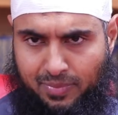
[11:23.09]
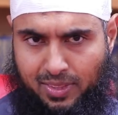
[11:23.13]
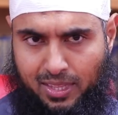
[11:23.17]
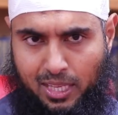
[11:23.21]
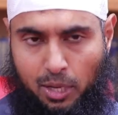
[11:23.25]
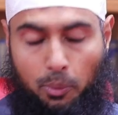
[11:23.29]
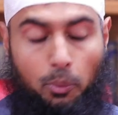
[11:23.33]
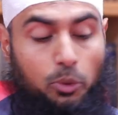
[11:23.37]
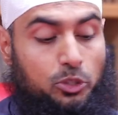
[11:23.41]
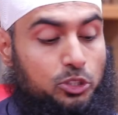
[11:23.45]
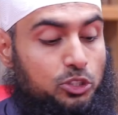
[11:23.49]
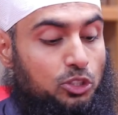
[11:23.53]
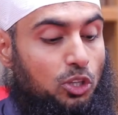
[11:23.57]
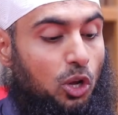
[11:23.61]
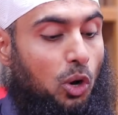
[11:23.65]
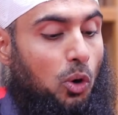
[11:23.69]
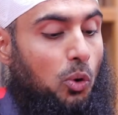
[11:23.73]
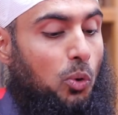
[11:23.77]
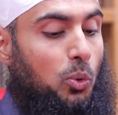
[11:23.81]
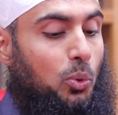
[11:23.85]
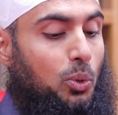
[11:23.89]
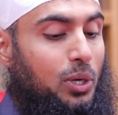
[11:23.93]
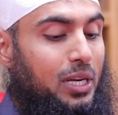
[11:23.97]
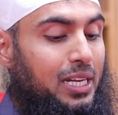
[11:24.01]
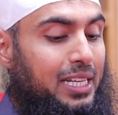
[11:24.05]
There was
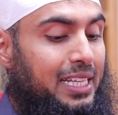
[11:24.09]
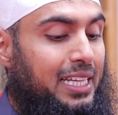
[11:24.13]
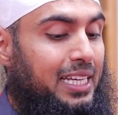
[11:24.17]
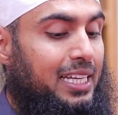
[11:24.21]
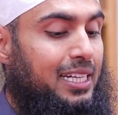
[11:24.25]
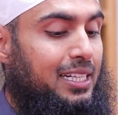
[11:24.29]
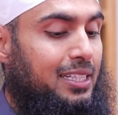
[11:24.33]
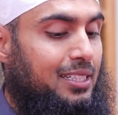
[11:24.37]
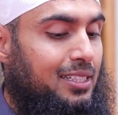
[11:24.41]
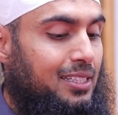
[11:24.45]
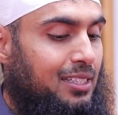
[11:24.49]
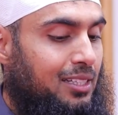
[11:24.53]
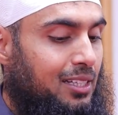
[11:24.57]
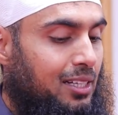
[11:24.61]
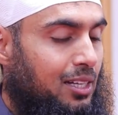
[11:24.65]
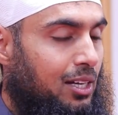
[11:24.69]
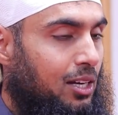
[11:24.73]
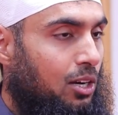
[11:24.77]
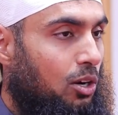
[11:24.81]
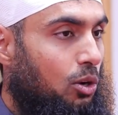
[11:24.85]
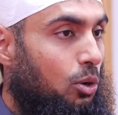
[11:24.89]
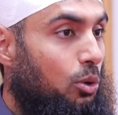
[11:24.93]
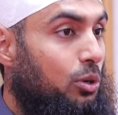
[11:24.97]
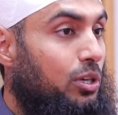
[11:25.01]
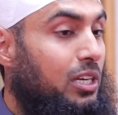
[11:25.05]
no legal
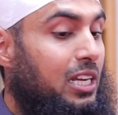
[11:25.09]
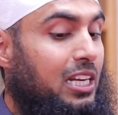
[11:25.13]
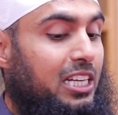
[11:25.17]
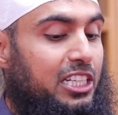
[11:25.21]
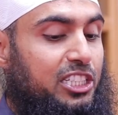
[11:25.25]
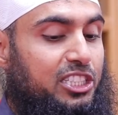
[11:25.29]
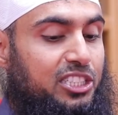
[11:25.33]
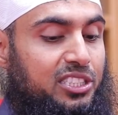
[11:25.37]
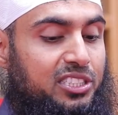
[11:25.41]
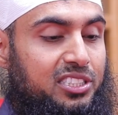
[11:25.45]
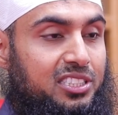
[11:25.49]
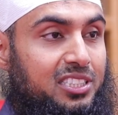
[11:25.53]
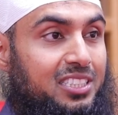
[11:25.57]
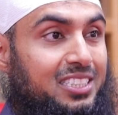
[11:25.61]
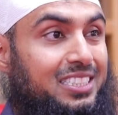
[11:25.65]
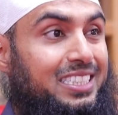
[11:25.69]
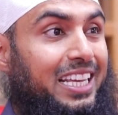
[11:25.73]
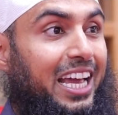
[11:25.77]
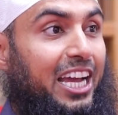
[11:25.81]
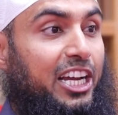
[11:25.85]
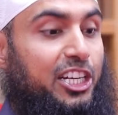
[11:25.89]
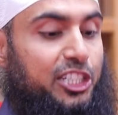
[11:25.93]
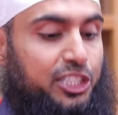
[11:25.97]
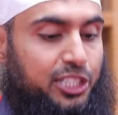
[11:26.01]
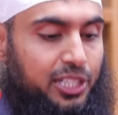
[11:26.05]
or religious
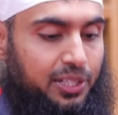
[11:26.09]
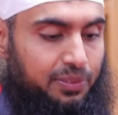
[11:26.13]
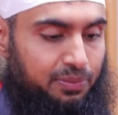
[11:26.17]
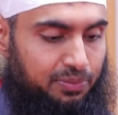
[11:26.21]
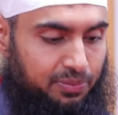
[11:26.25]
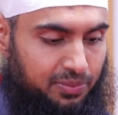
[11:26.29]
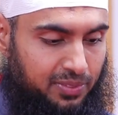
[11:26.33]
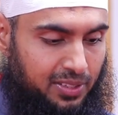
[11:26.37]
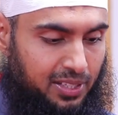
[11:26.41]
sanction,